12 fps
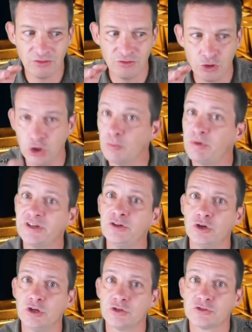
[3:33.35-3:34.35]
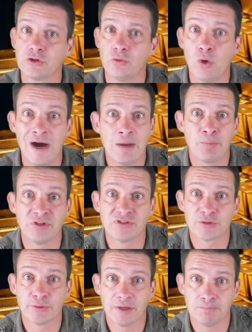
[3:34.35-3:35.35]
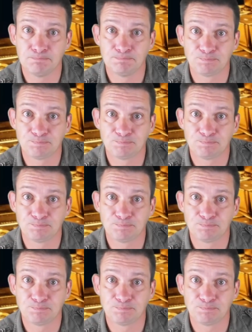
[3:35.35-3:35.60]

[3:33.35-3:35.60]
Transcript: nobody knows what happened to it.